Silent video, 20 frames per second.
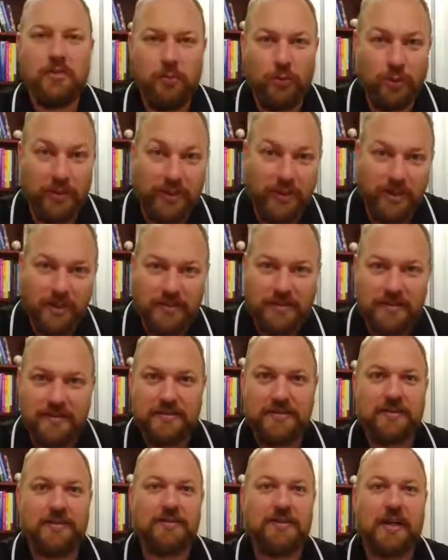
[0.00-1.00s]
Good morning, guys.
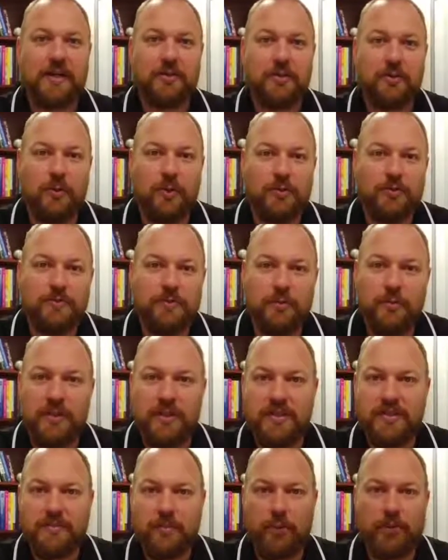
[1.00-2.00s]
This is Dr. Welsh from
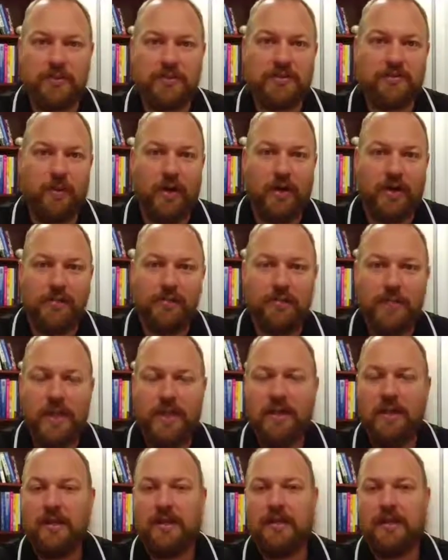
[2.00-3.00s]
Indianapolis Sport and Spine,
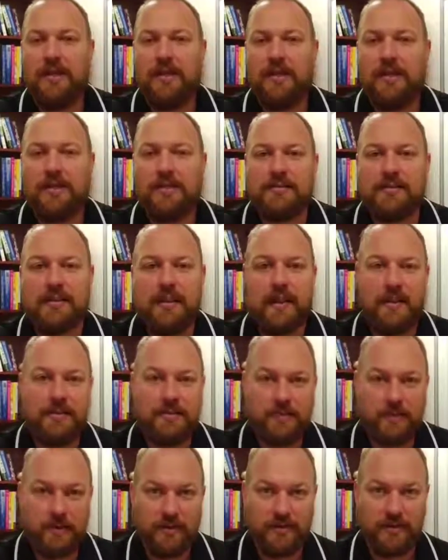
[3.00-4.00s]
and today I
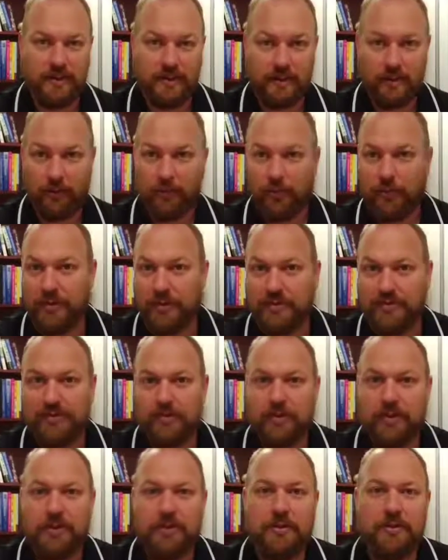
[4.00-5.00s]
just want to take a couple
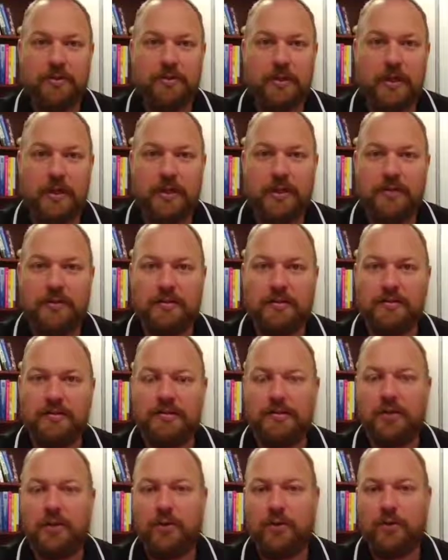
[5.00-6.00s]
minutes with you and
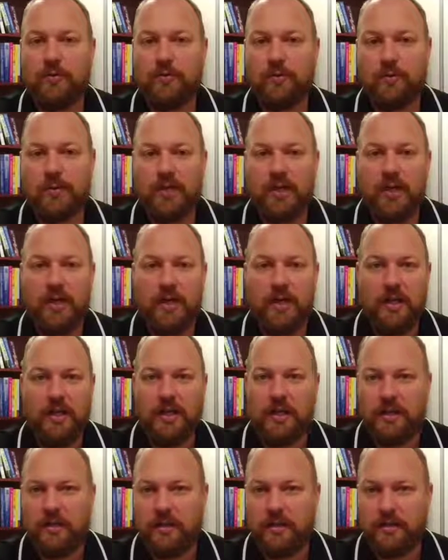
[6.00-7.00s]
go over
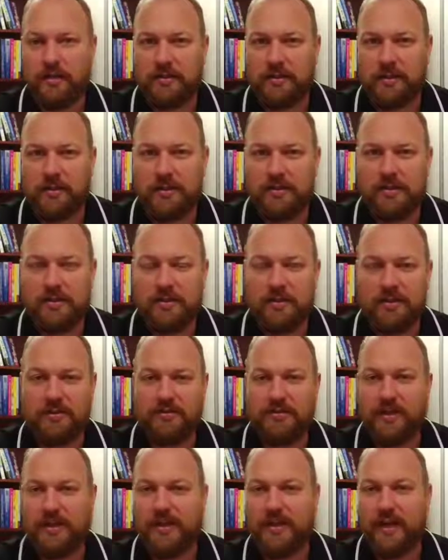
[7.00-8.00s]
a condition
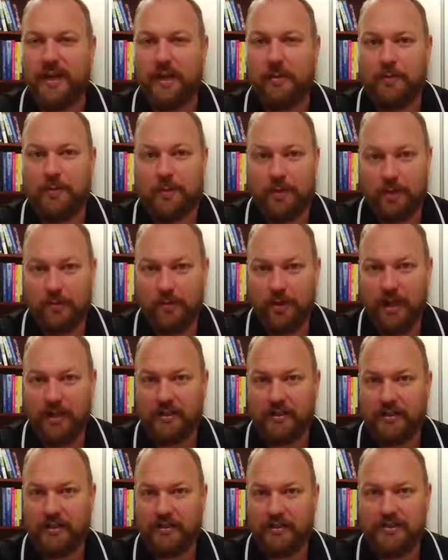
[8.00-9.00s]
that's very common in our
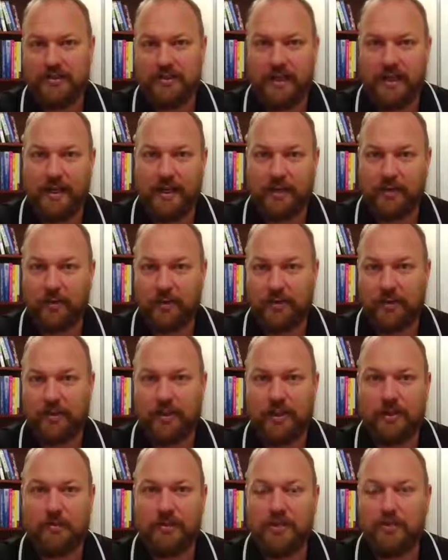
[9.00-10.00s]
practice and with a
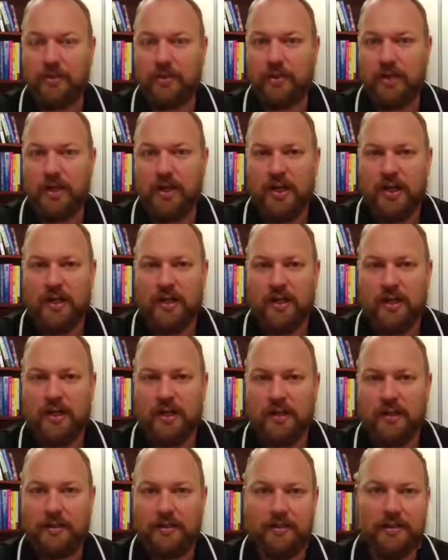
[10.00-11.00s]
lot of people
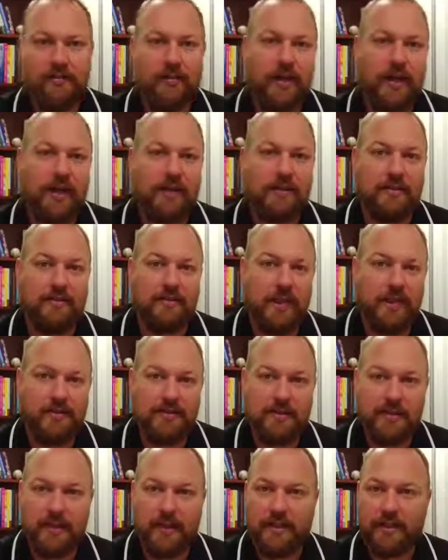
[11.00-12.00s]
that live an active
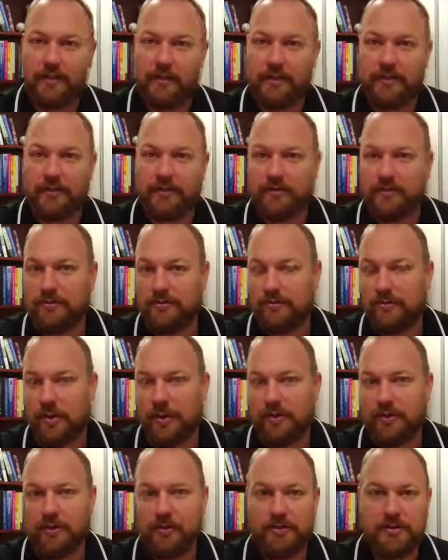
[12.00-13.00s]
lifestyle, whether it's
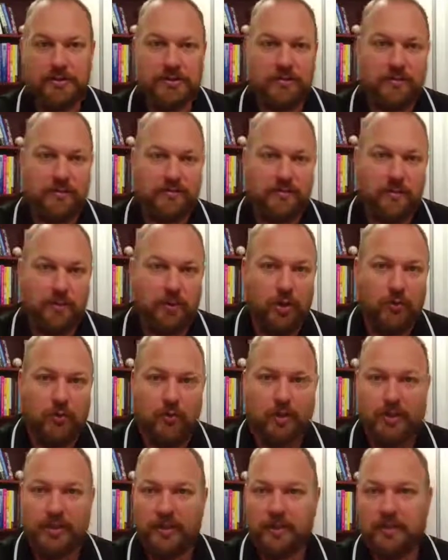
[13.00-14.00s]
runners,
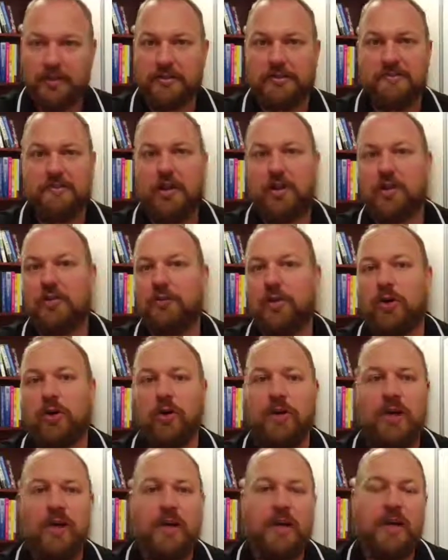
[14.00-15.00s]
football players,
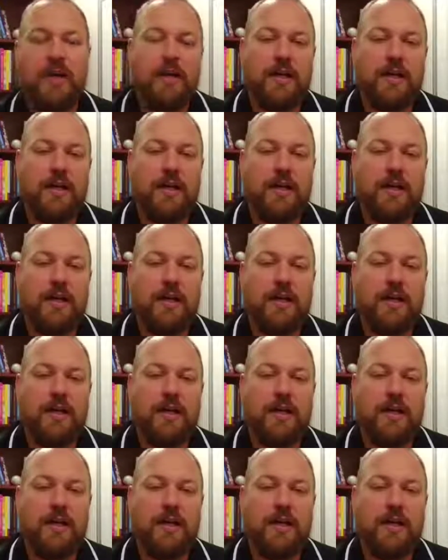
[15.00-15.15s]
volleyball.